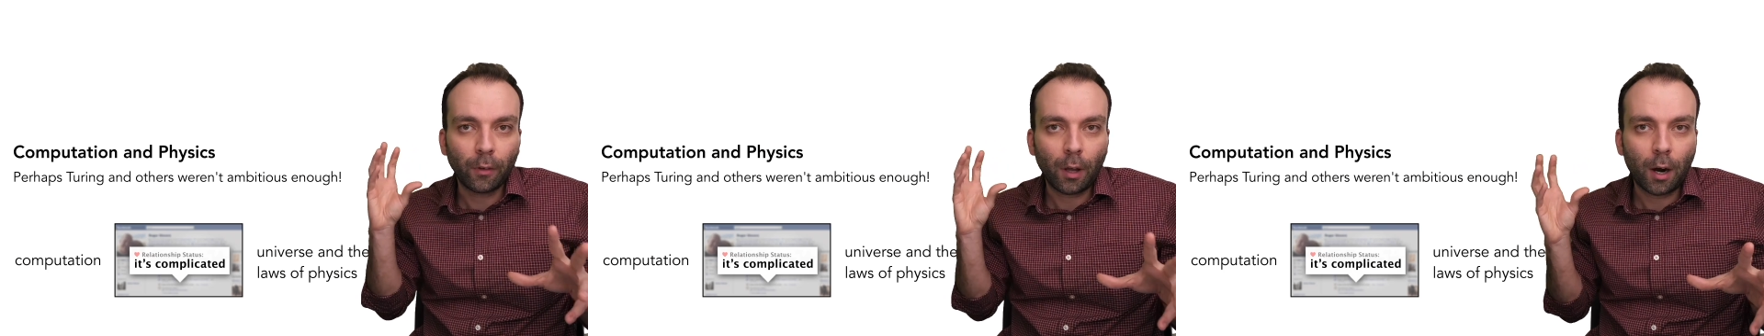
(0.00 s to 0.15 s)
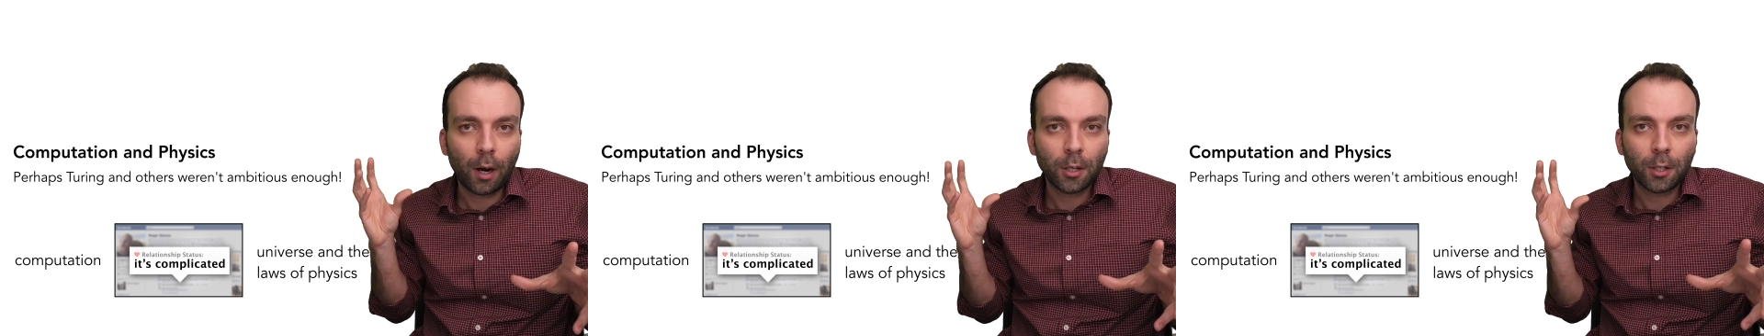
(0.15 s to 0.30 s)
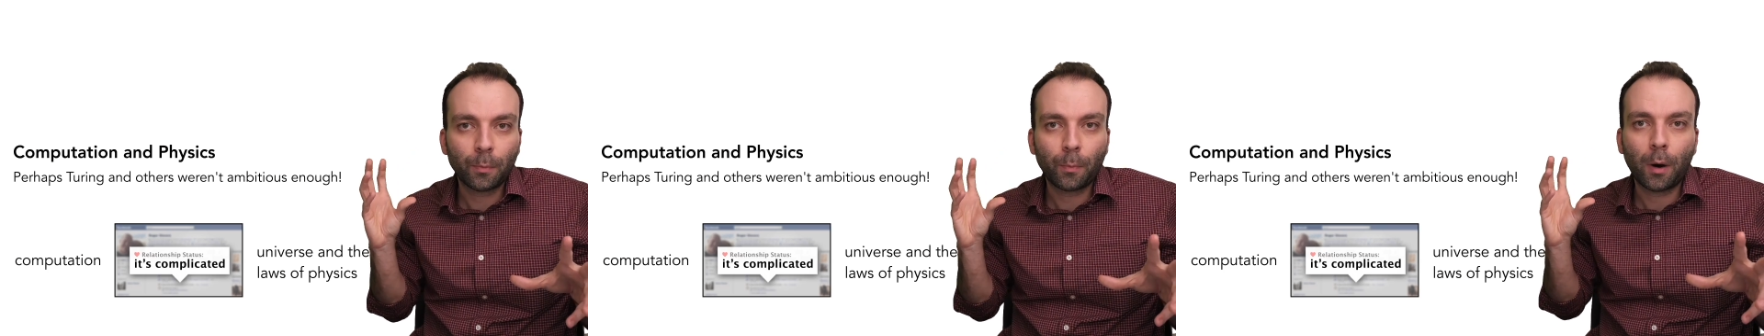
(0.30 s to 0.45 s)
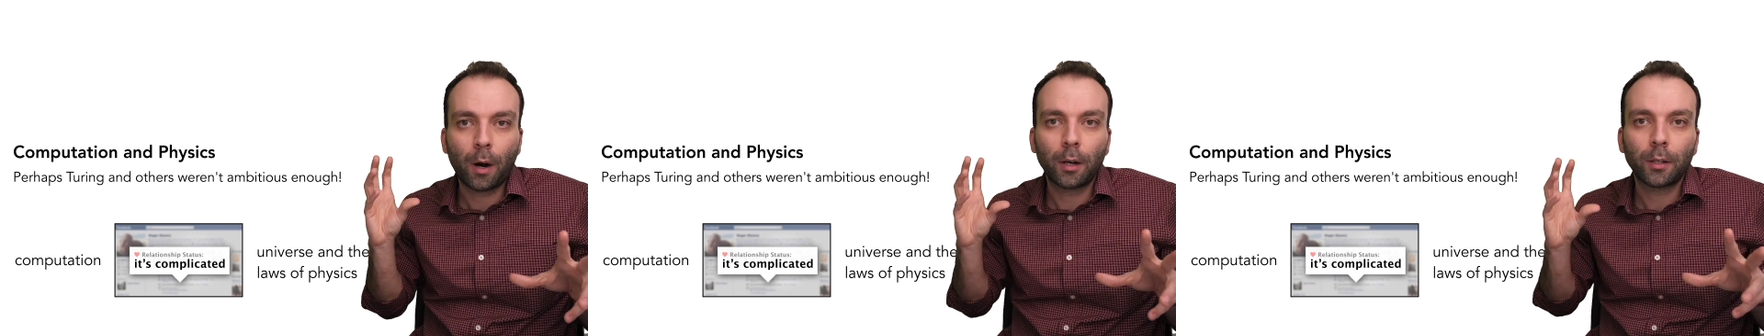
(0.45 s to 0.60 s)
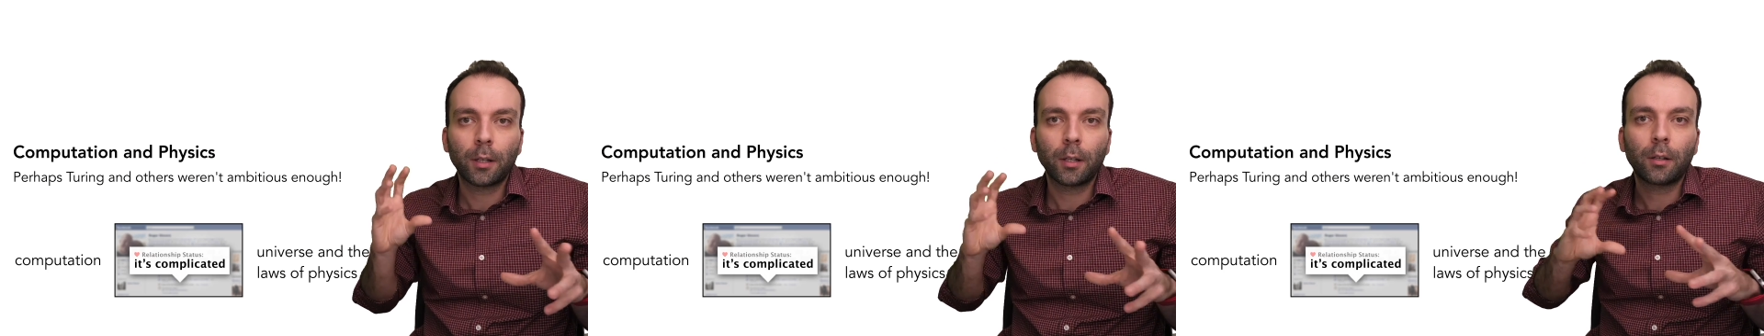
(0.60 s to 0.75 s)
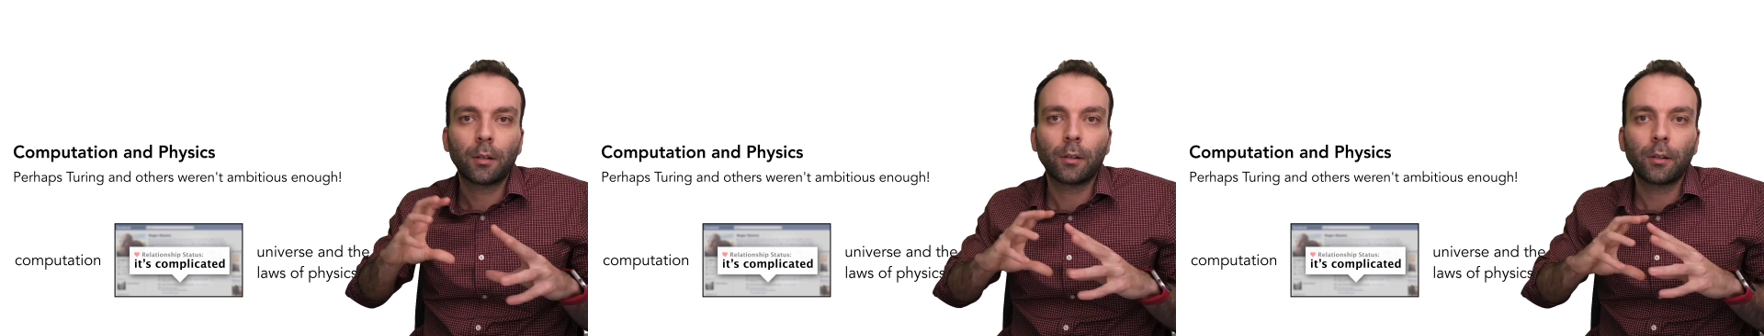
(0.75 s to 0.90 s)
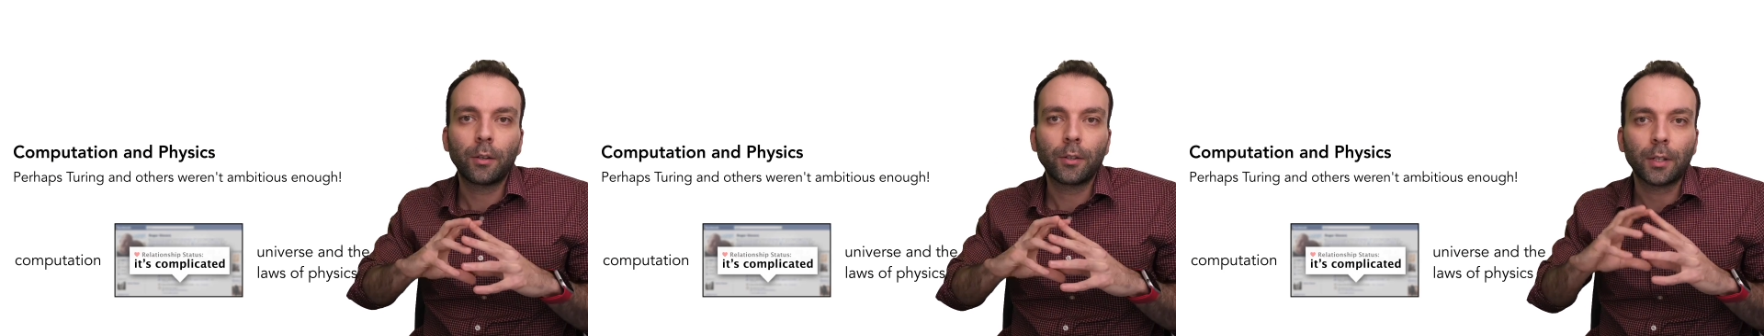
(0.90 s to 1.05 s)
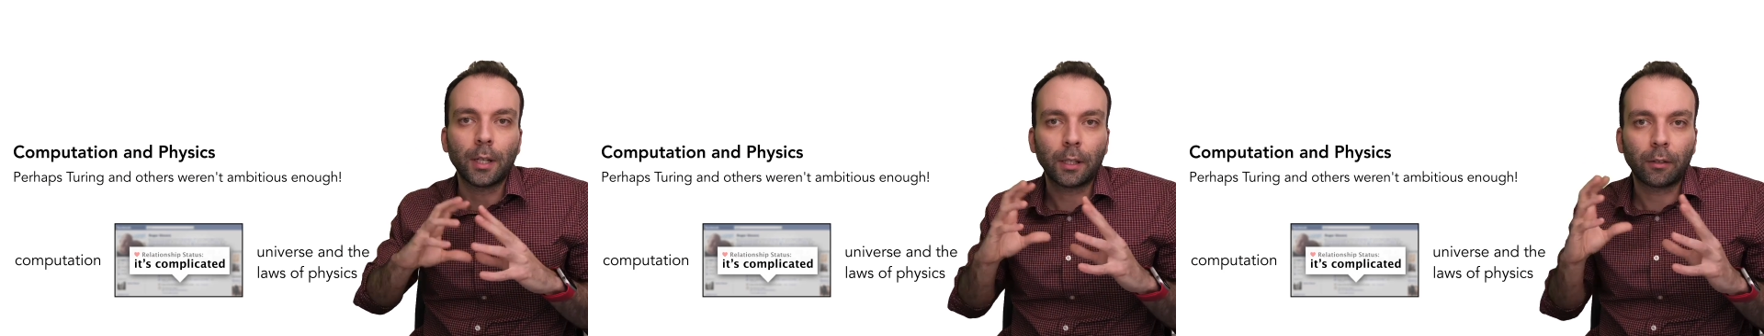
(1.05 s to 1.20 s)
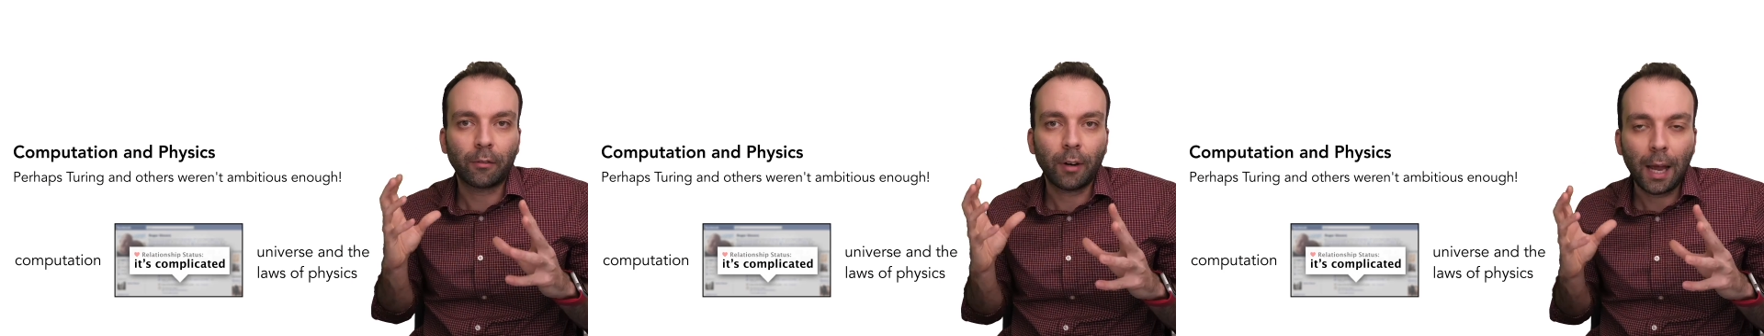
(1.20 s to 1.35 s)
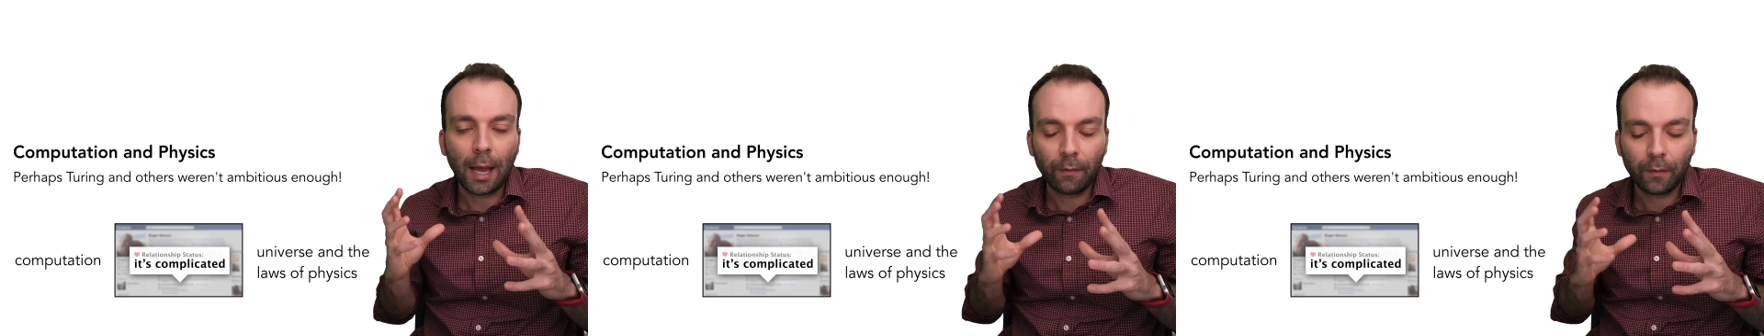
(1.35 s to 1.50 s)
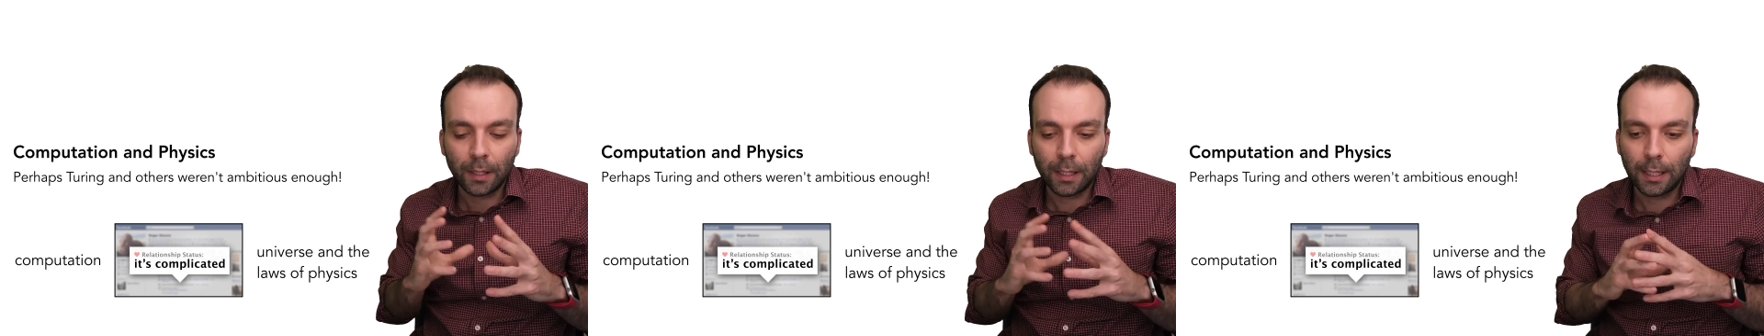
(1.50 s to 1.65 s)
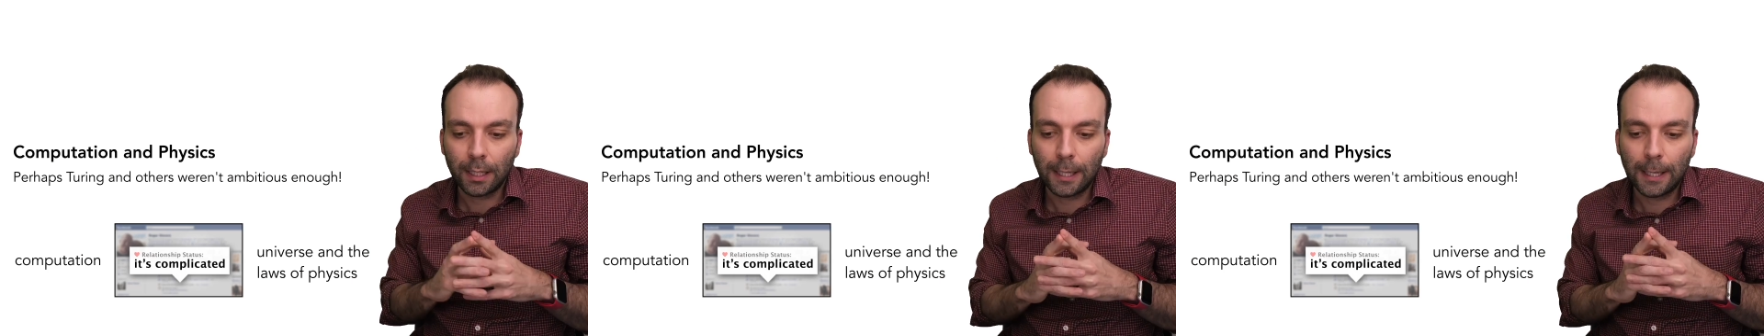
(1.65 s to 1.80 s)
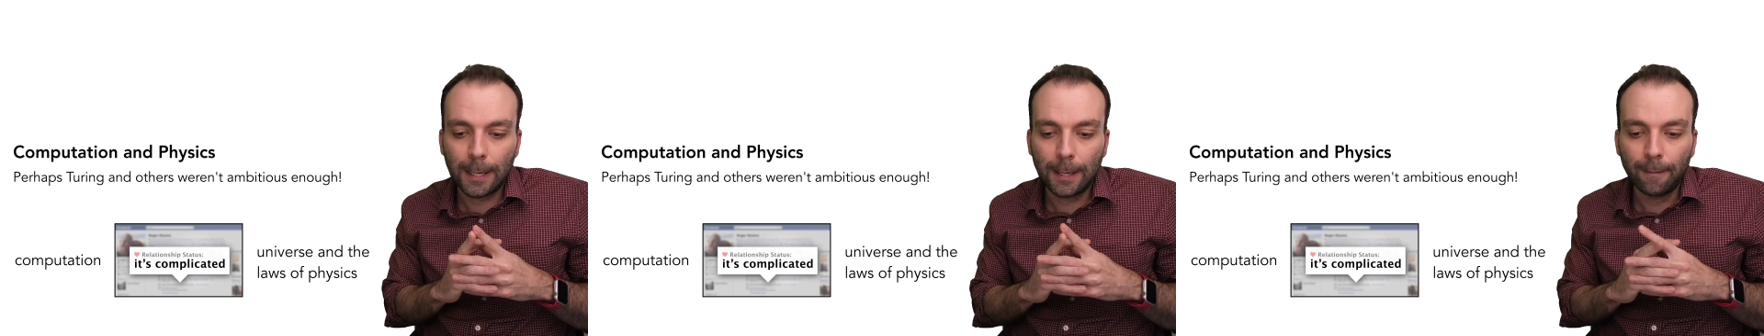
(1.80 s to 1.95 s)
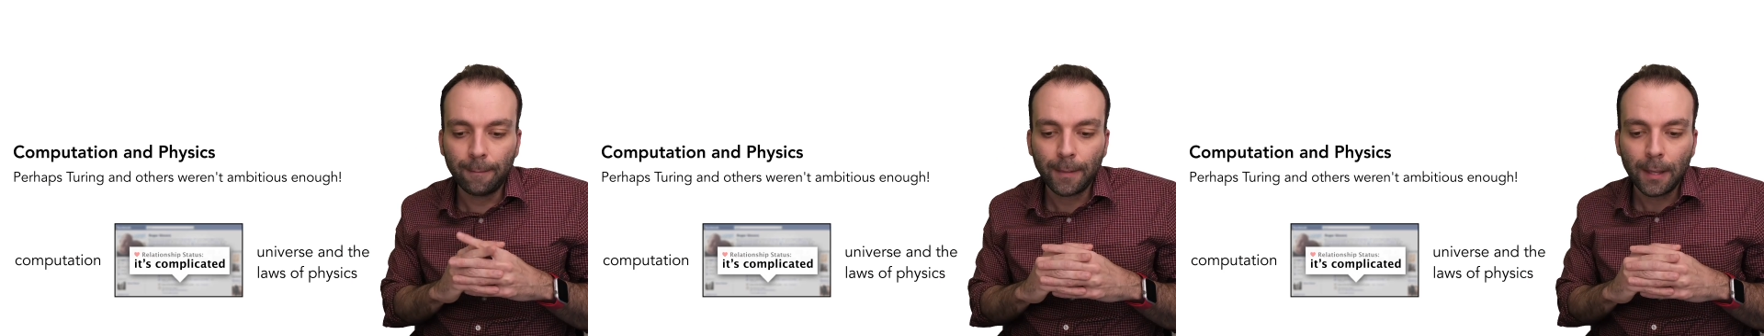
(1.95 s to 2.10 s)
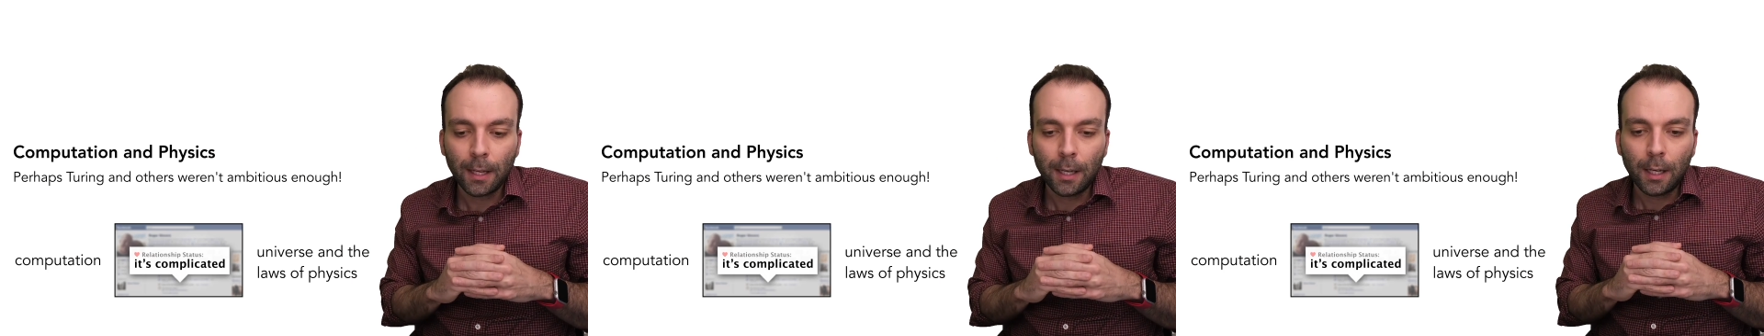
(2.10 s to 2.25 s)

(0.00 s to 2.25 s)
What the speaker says: large particles and gravity.